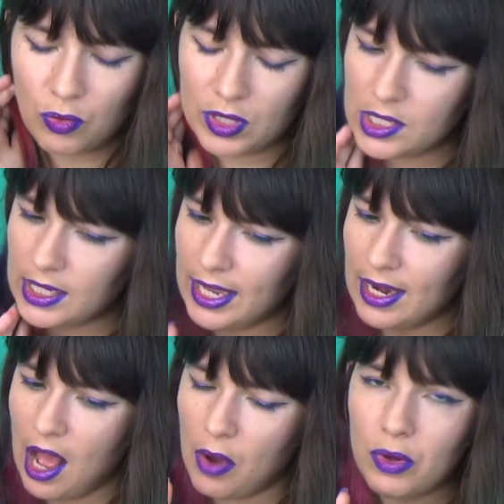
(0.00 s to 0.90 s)
Once again,
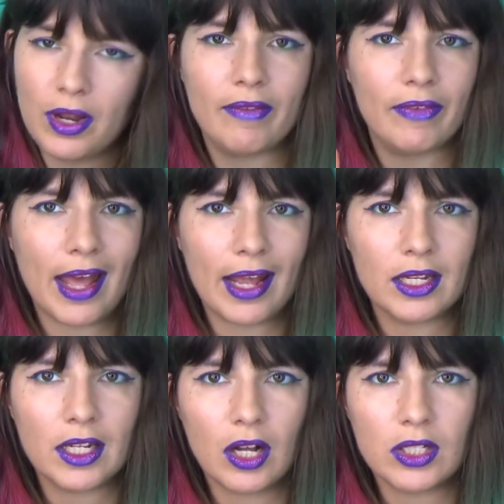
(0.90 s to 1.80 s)
I would have
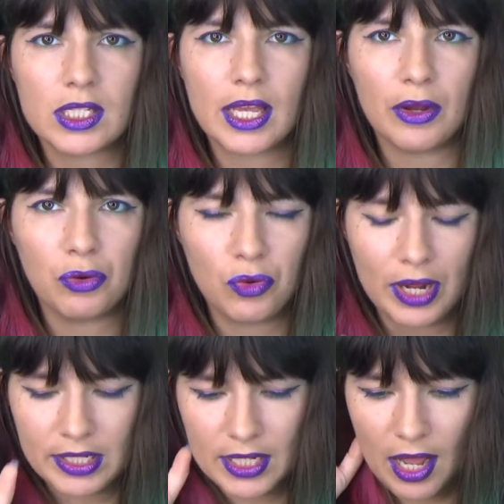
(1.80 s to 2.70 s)
added also a
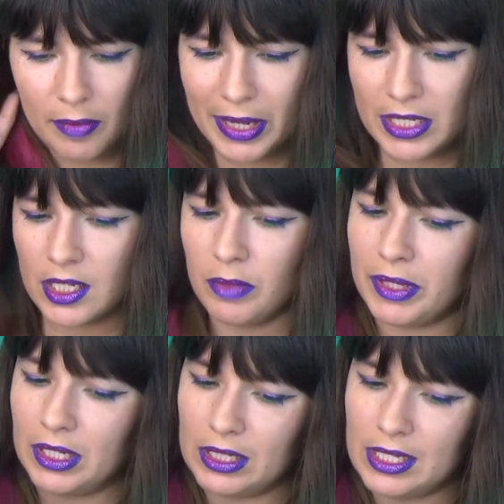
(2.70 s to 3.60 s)
red eye pencil,
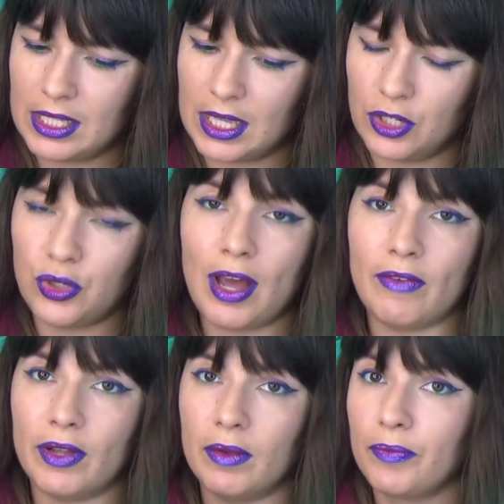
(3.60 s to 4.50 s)
but at least they do
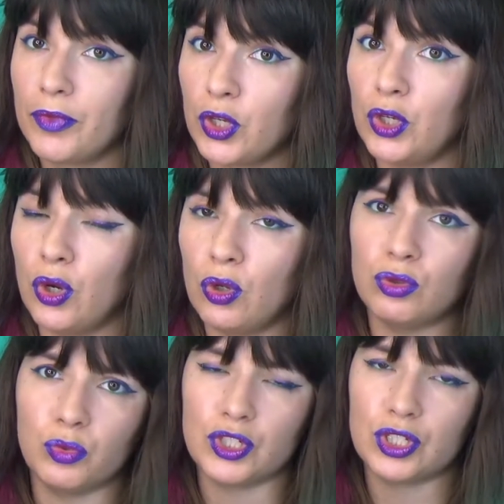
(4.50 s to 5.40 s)
have a
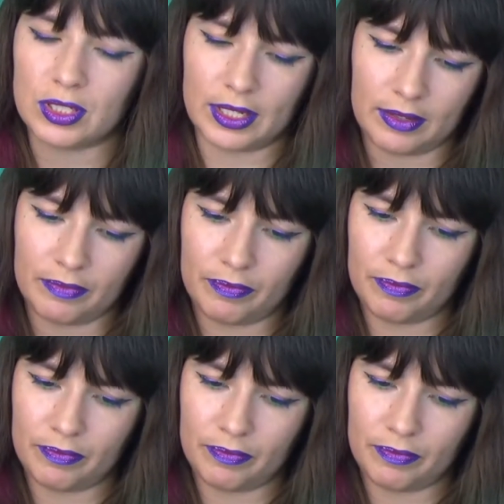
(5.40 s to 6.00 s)
gold, which is like a